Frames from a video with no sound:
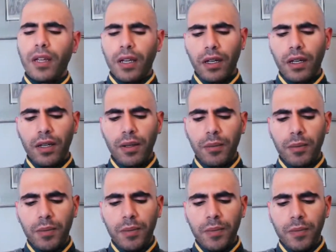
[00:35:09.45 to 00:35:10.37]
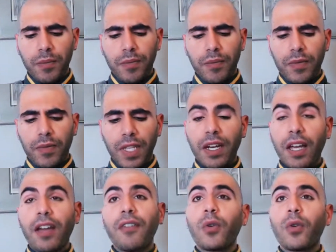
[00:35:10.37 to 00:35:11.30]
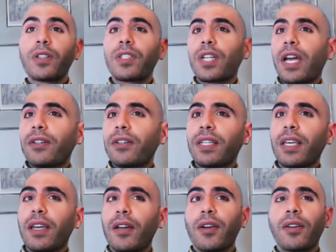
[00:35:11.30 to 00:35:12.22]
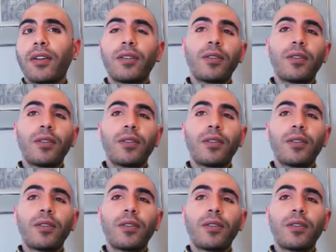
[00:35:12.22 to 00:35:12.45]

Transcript: Can I afford childcare